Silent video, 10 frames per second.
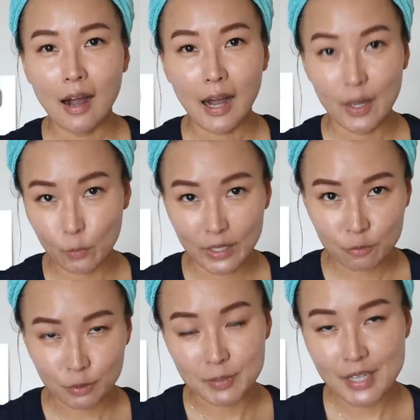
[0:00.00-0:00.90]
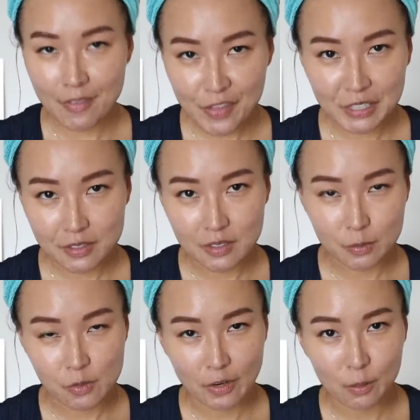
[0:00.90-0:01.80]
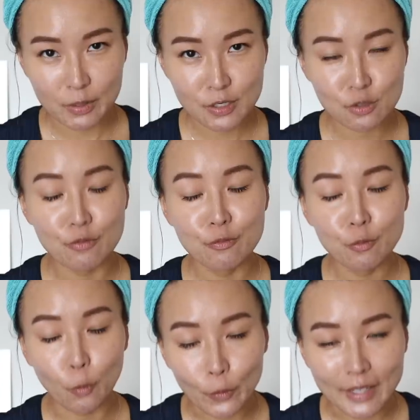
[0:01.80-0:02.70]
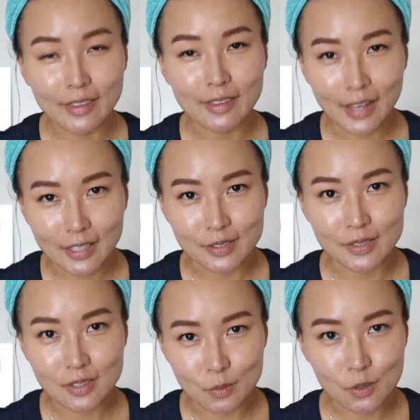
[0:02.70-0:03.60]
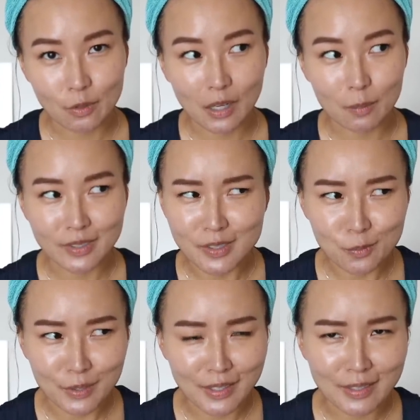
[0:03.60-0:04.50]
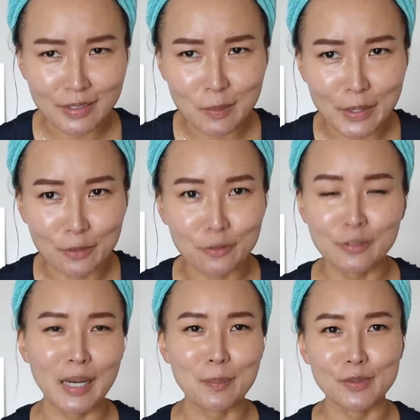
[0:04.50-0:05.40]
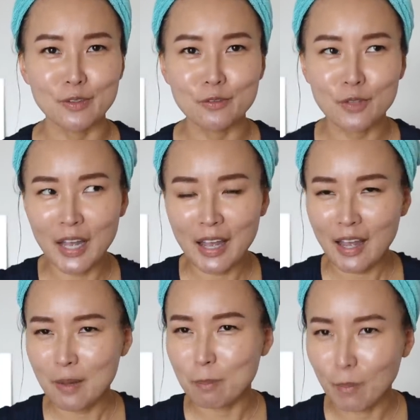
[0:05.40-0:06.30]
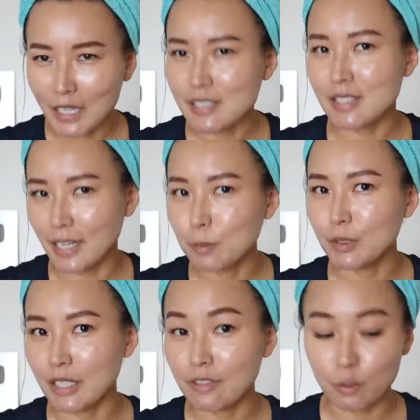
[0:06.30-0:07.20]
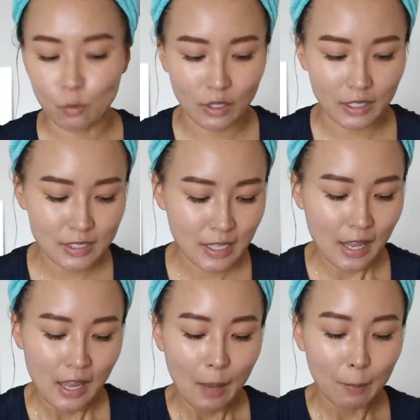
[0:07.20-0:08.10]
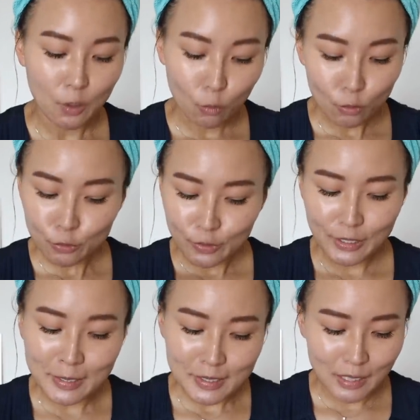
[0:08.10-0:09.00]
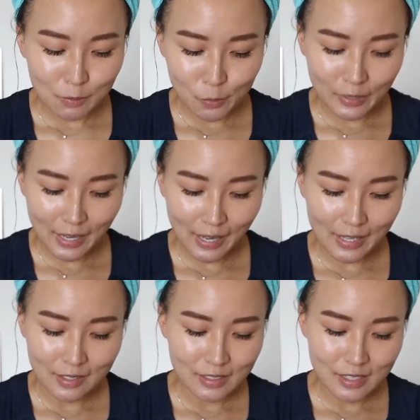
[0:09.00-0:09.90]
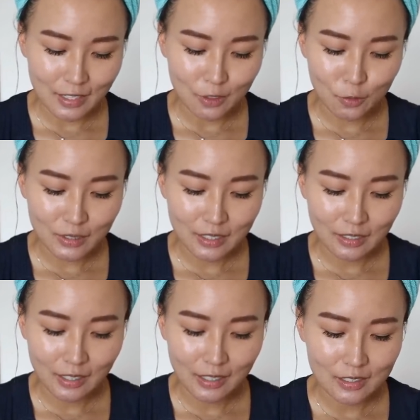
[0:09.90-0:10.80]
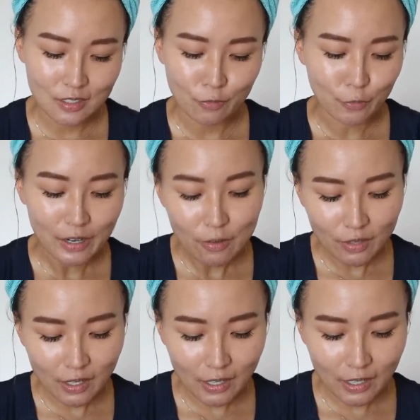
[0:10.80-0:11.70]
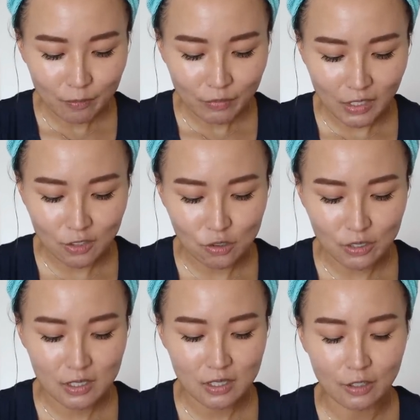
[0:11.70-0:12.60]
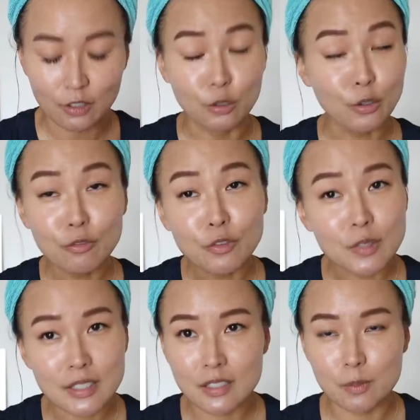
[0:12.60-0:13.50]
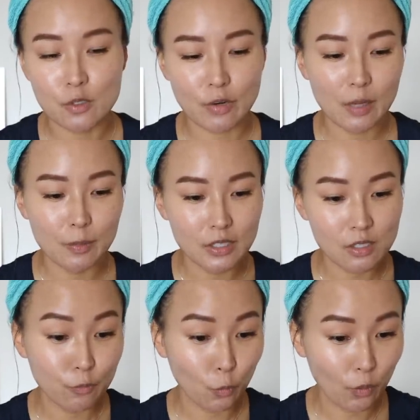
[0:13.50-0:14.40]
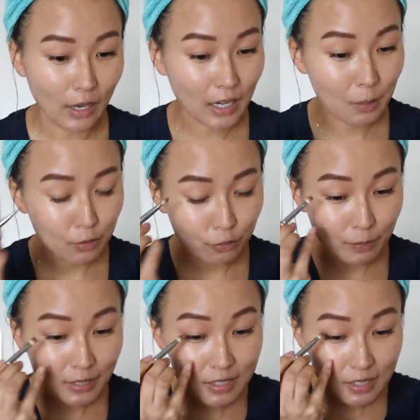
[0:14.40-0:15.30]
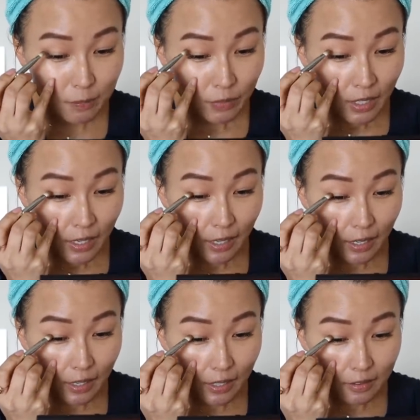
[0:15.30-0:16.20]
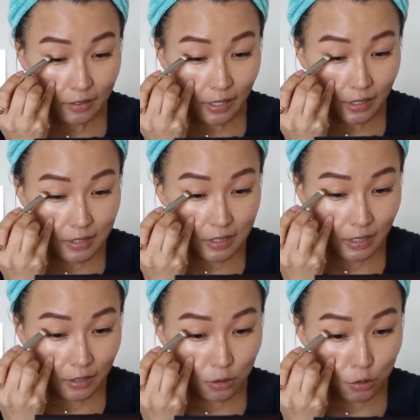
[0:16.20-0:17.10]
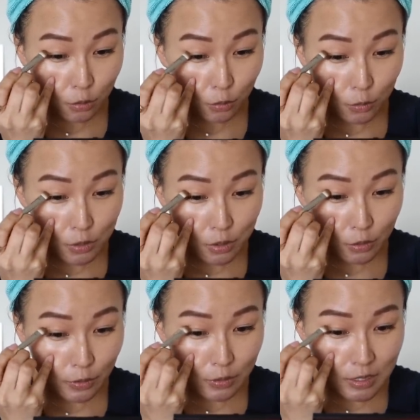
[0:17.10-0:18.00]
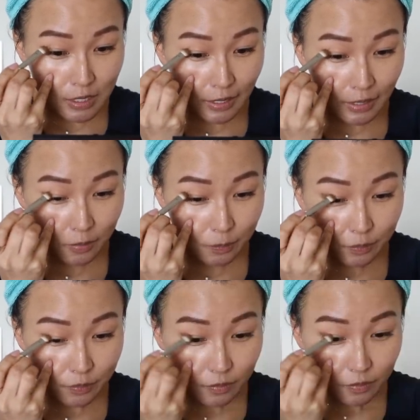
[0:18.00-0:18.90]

I went from 10,000 subscribers to 40,000 subscribers within the matter of a couple of months, believe it was. But all good things come to an end, and you know, it didn't last forever. It just got a lot of views and subscribers for a couple of months, and then it started to all slow down.